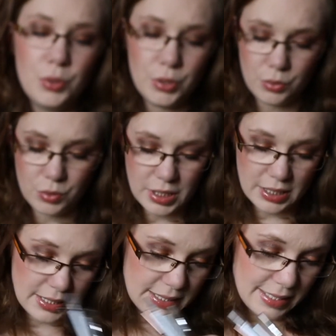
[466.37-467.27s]
Noon. It
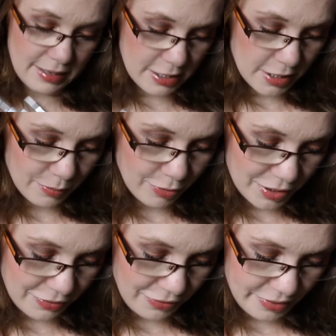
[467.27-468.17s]
is one
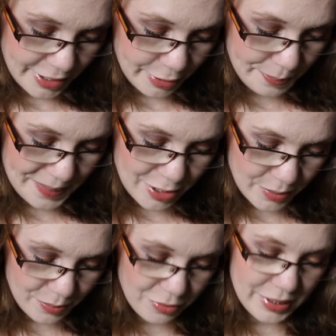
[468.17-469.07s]
of their
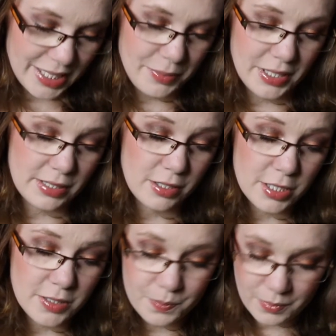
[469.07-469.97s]
PowerPoint eye pencils.